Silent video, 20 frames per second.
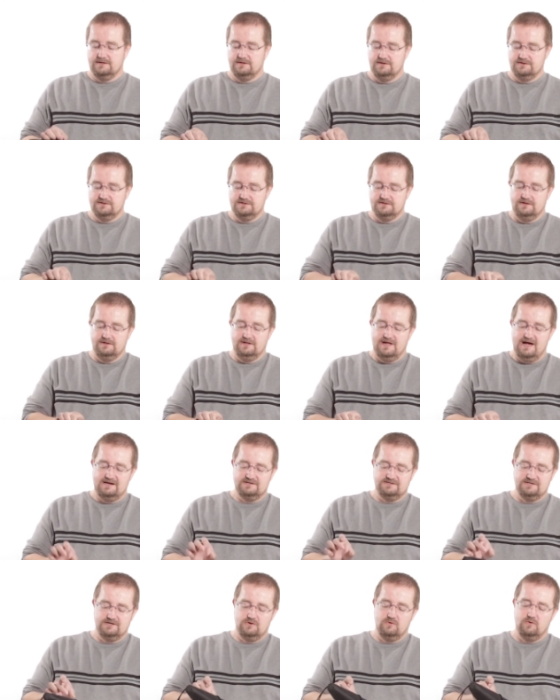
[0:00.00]
There's an
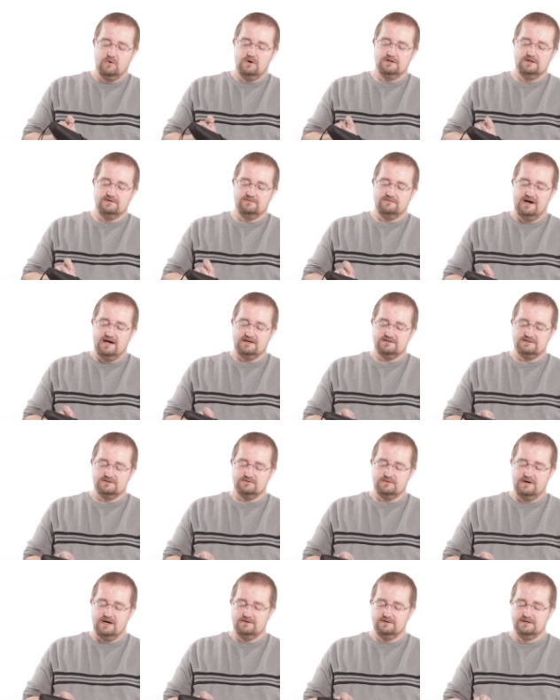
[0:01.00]
elastic cord that fastens
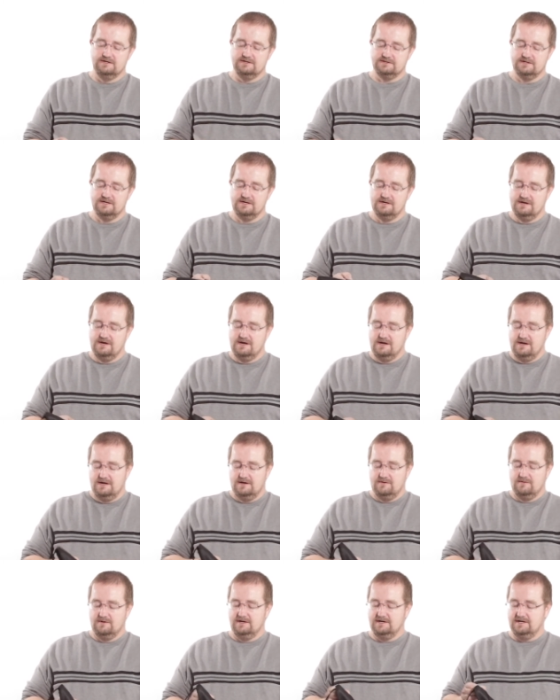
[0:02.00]
around this.
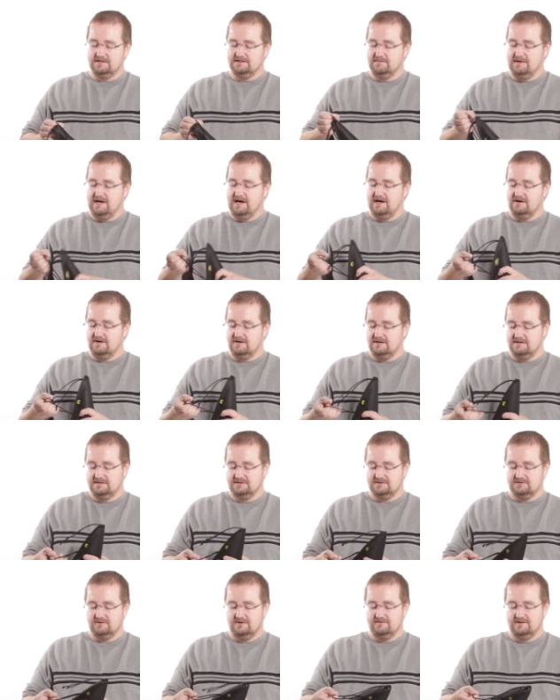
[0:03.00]
Really doesn't matter.
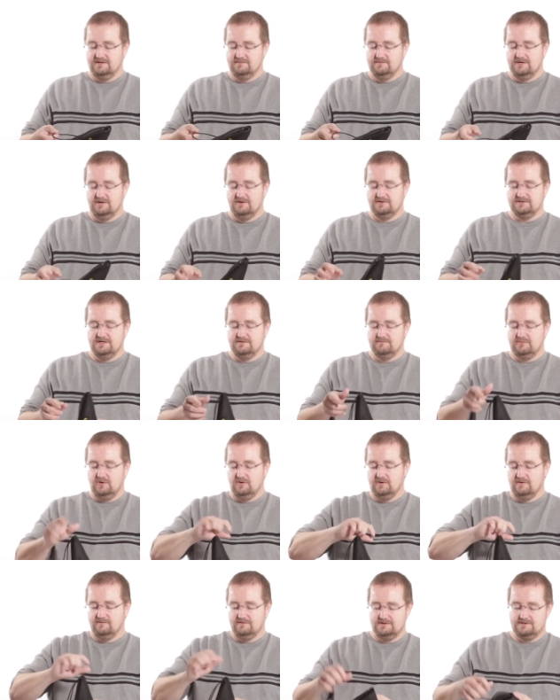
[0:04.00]
It's sort of in the middle, so you can pull
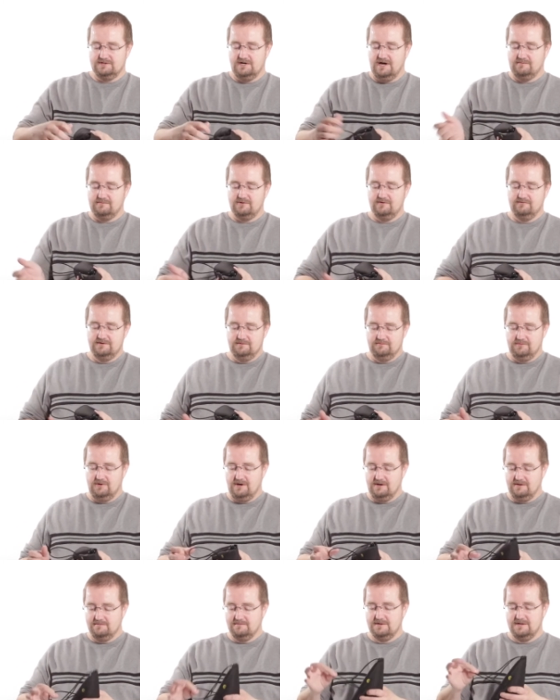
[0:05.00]
it over the top or over the
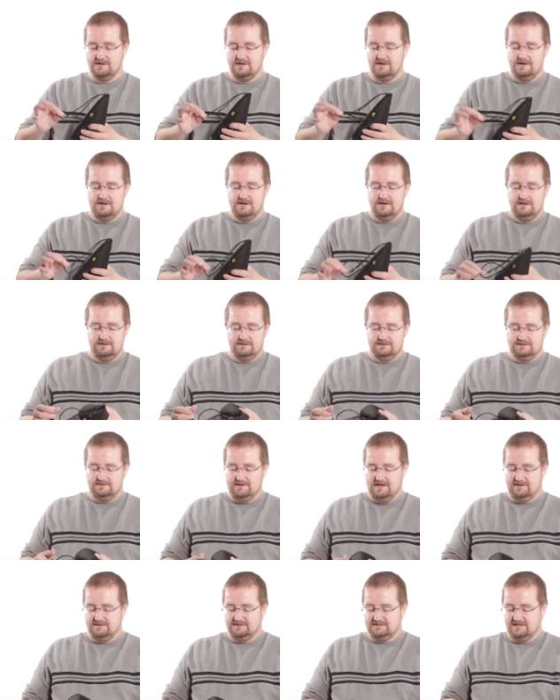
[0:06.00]
bottom. It's
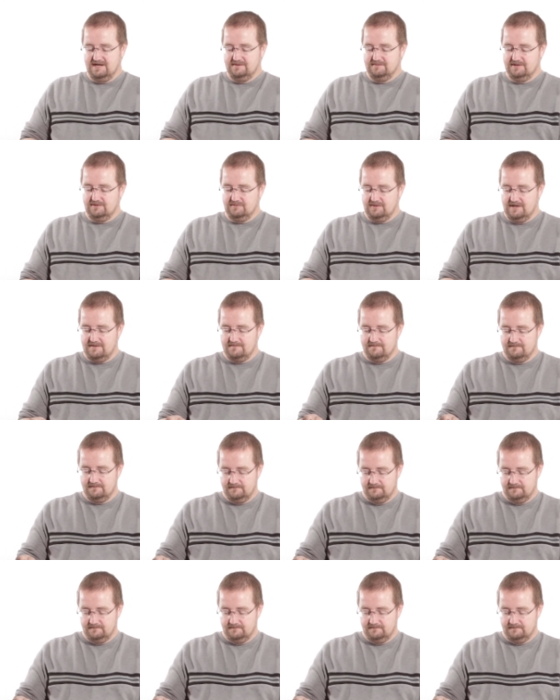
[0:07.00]
about the same either way.